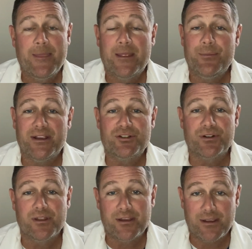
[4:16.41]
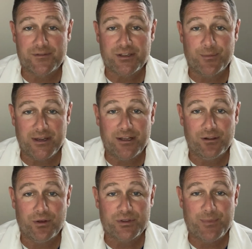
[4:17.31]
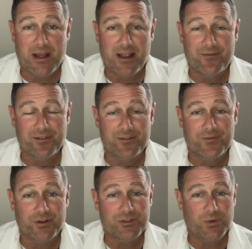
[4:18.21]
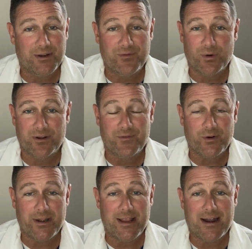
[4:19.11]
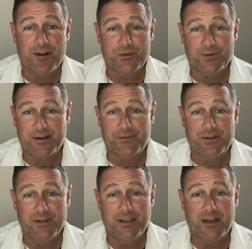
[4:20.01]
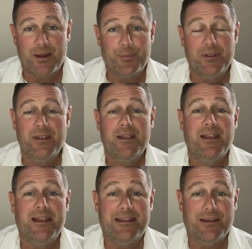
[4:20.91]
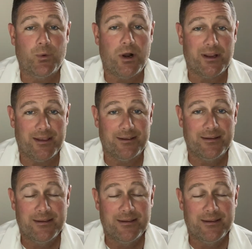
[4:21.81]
and make sure that you have somebody close by for the first 24 to 48 hours whenever you get up and get walking.